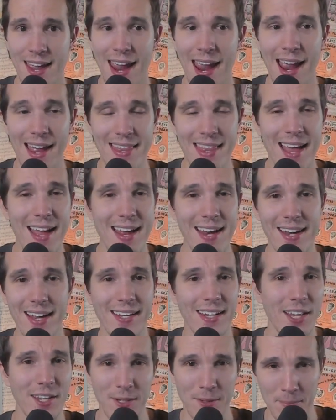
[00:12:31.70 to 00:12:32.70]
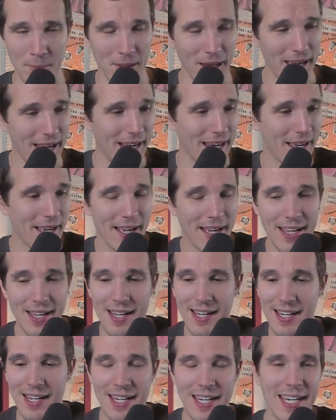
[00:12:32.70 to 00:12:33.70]
And then another play,
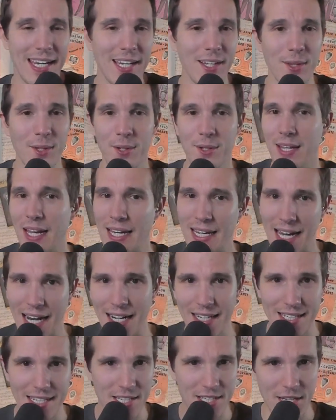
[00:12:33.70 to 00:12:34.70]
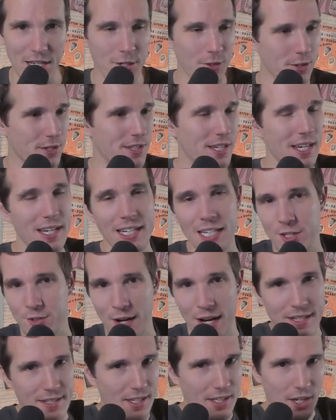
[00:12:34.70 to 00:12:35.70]
he looked like kind of disinterested. He
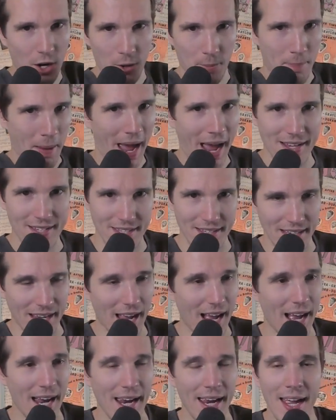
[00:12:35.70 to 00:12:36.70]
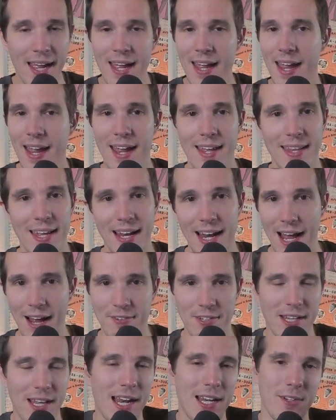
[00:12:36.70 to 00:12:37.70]
tried to go past the guy. And then
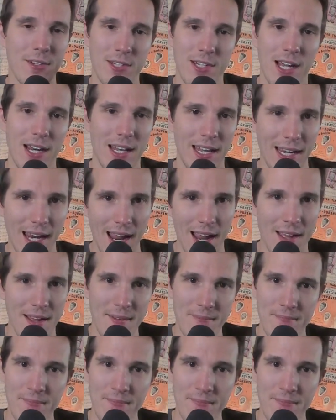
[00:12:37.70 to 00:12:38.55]
after that, he was kind of like, eh.